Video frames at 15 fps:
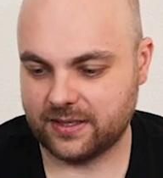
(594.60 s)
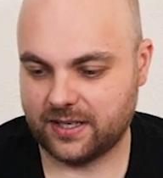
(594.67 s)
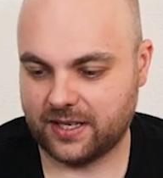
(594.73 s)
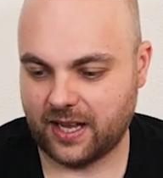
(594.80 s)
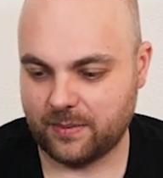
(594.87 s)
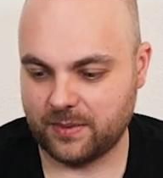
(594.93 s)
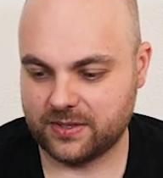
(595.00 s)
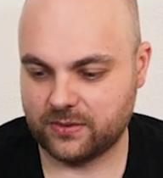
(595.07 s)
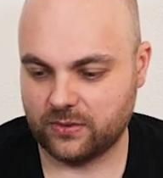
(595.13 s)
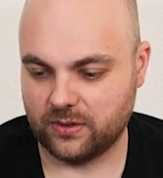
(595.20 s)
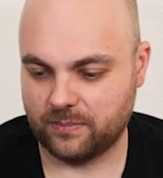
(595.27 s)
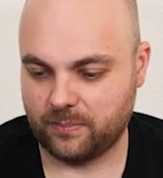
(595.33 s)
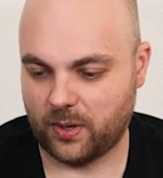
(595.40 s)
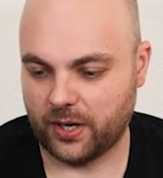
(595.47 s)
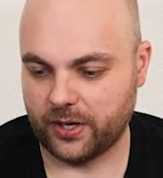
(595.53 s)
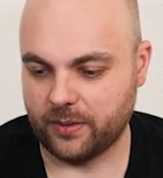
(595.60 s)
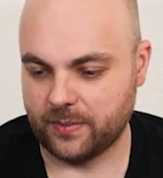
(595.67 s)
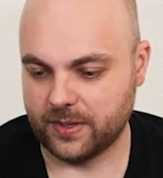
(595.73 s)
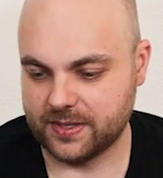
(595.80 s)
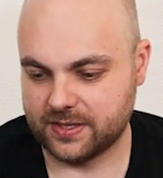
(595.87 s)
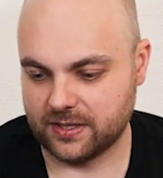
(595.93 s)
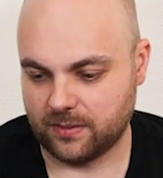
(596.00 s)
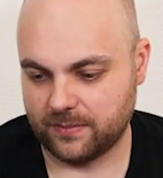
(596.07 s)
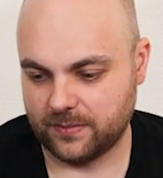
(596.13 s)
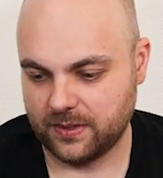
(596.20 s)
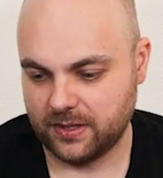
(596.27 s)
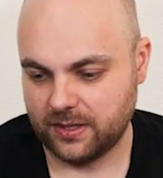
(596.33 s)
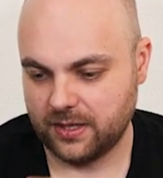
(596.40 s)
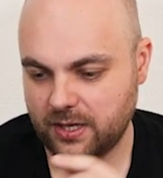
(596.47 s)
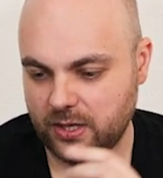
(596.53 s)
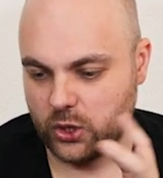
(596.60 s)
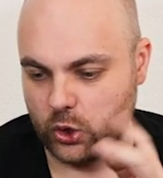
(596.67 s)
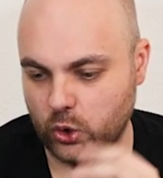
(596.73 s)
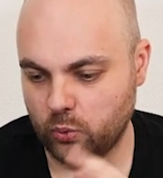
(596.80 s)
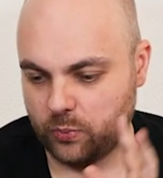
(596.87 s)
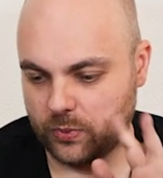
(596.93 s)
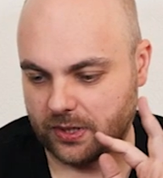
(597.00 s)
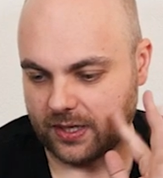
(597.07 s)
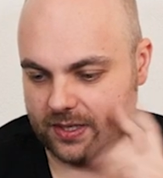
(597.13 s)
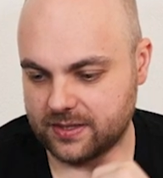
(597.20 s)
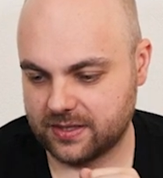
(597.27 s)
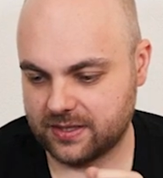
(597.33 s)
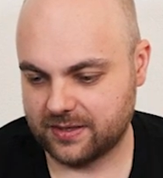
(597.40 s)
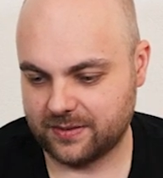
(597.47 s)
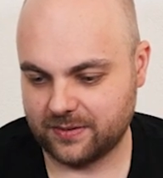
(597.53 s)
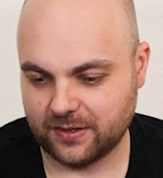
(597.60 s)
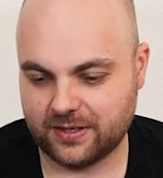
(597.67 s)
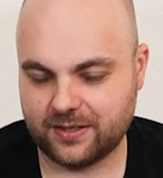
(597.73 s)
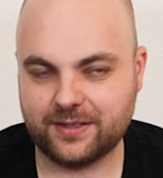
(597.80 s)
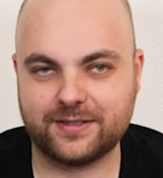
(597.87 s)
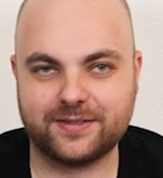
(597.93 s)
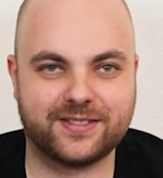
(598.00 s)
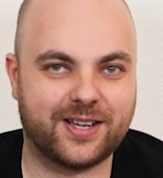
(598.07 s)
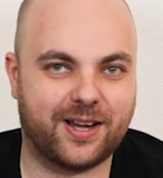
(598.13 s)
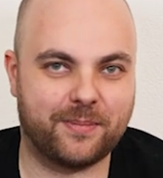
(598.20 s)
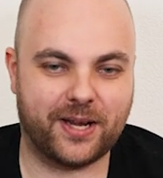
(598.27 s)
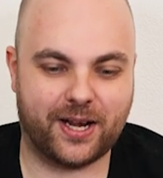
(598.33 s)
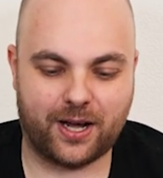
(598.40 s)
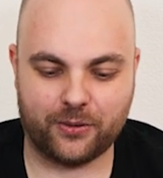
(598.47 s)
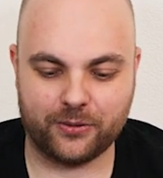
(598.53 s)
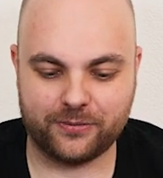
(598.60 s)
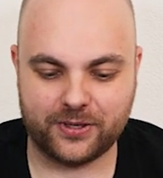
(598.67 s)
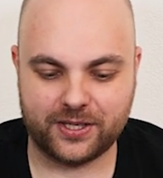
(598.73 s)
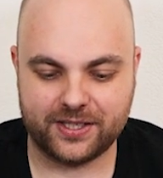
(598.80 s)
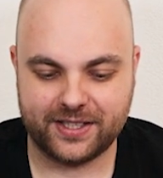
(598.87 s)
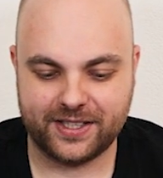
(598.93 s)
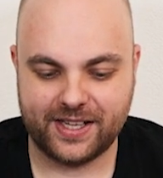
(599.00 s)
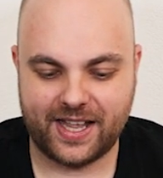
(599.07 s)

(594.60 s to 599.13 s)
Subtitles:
cables to the bottom and some goop that is coming out of it.